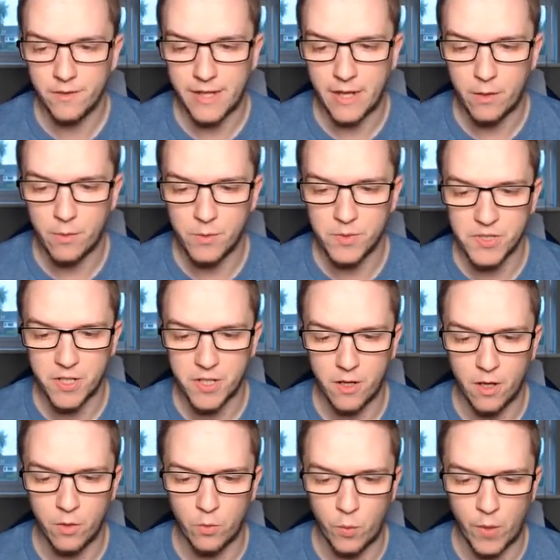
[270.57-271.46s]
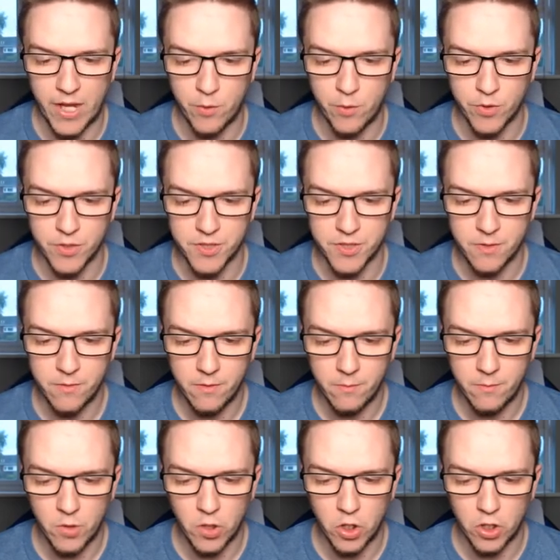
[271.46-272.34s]
That was a wayward
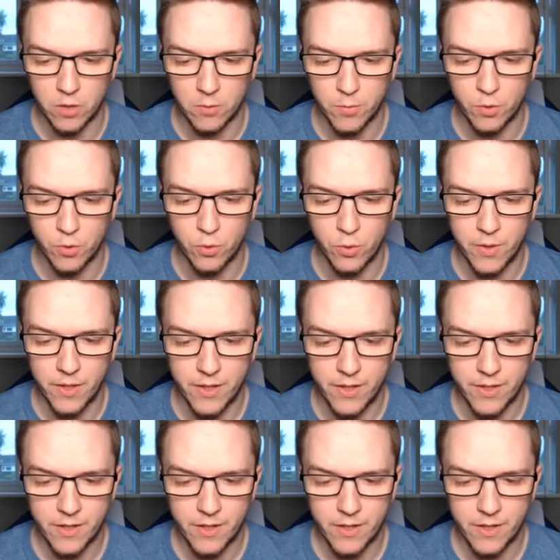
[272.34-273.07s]
long ball.